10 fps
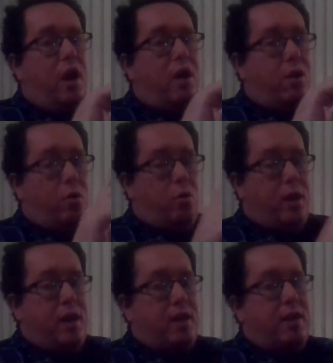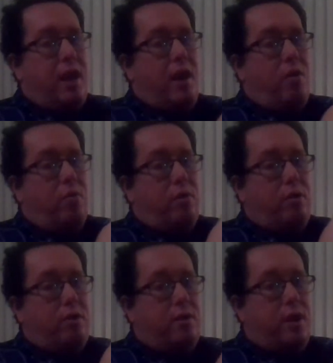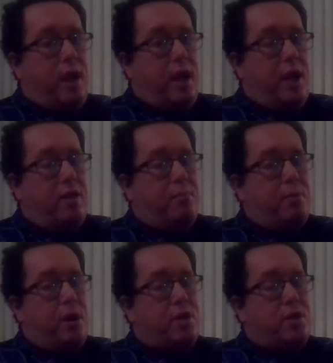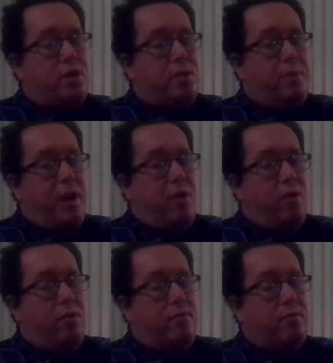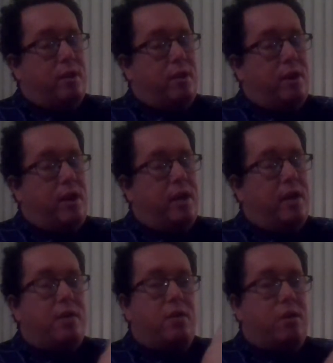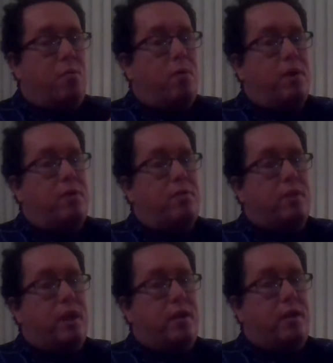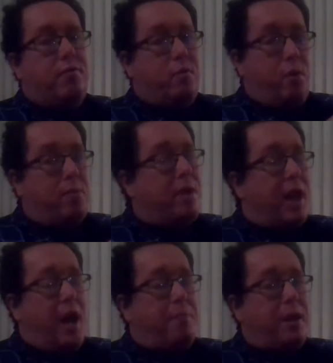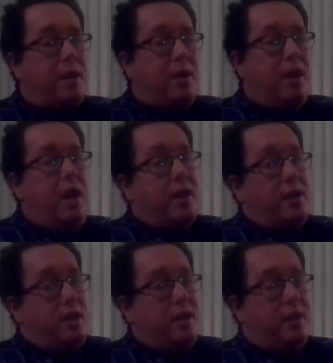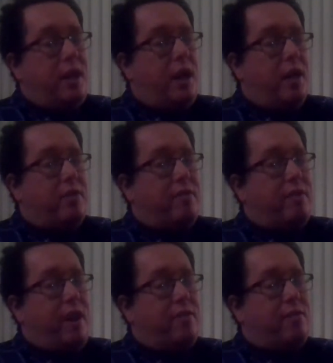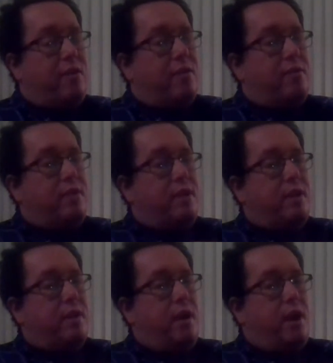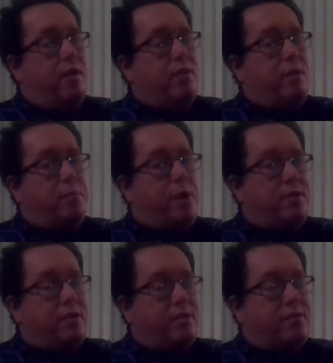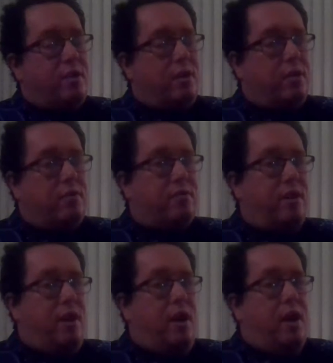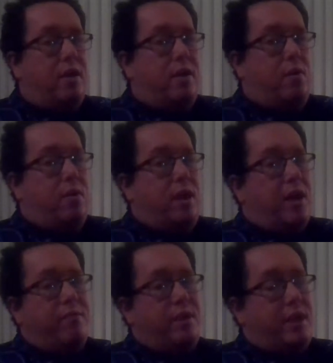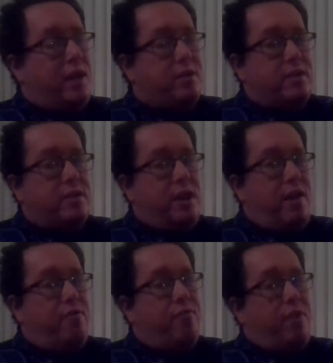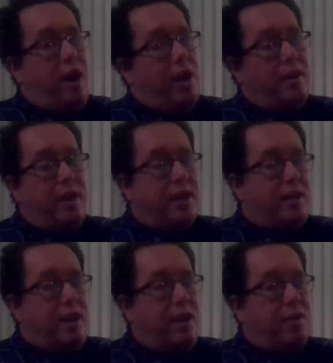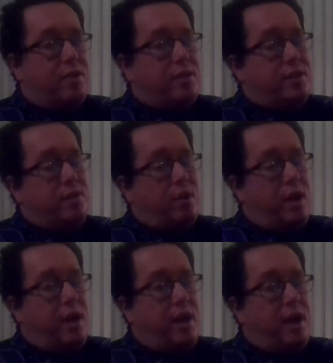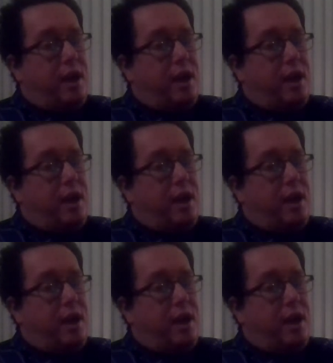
careening down a depression spiral. All right, and you don't want to do that. If you want to be happy, you need to cut out the sad songs. You need to cut out the depressing songs. A lot of Adele stuff. I like Adele. She's great.